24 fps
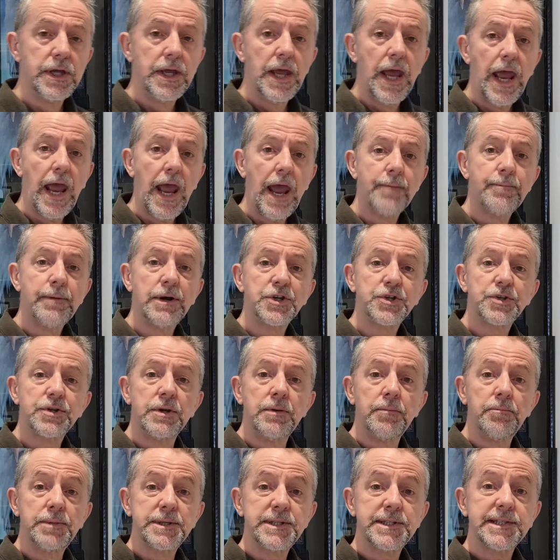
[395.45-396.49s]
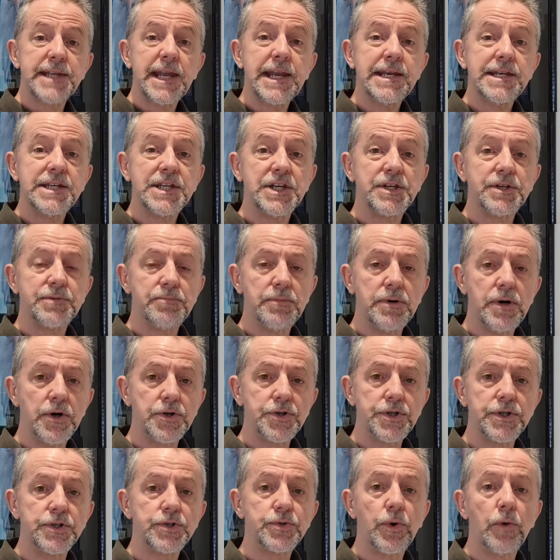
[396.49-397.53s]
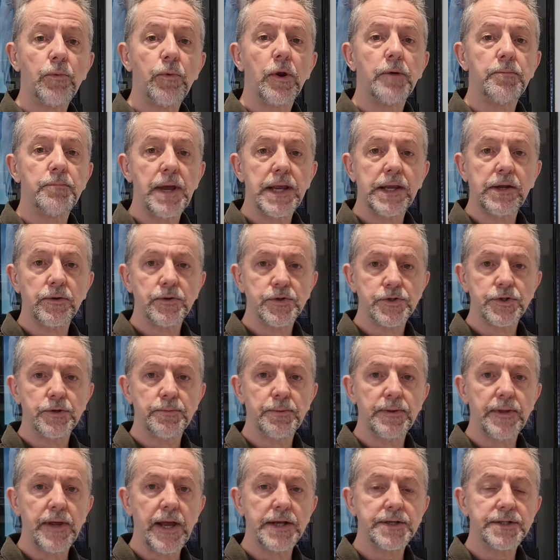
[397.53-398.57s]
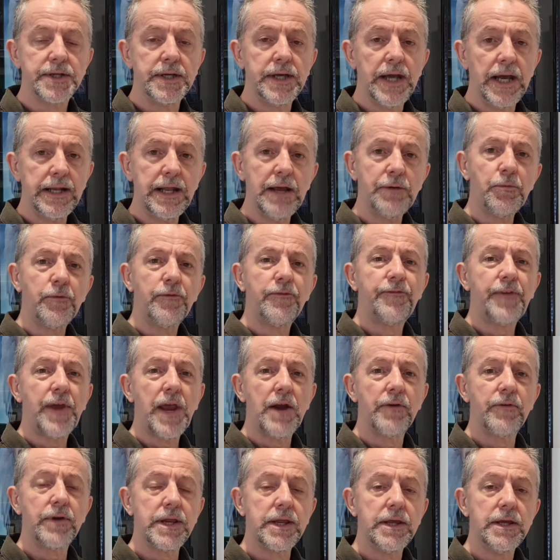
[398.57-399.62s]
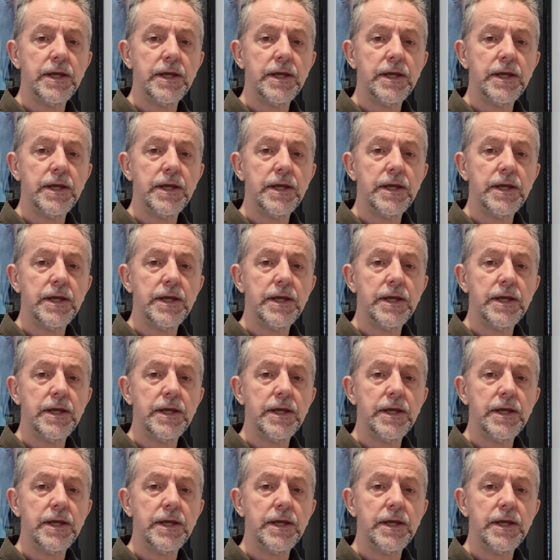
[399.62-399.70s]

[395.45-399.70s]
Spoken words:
How much percentage margin do I want to make on top of that? And that will vary